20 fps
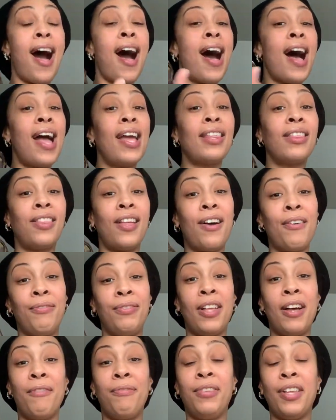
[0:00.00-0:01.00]
I
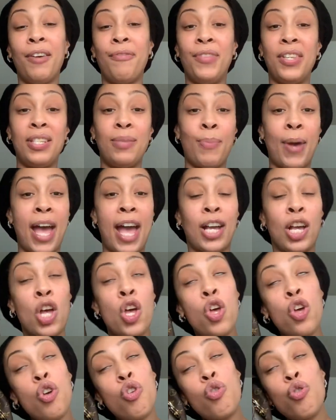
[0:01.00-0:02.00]
love this bag
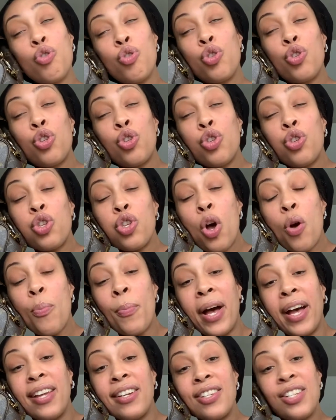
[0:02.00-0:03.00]
so
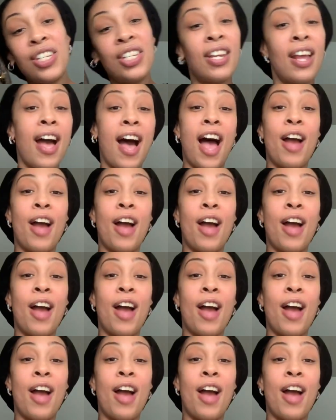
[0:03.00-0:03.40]
much.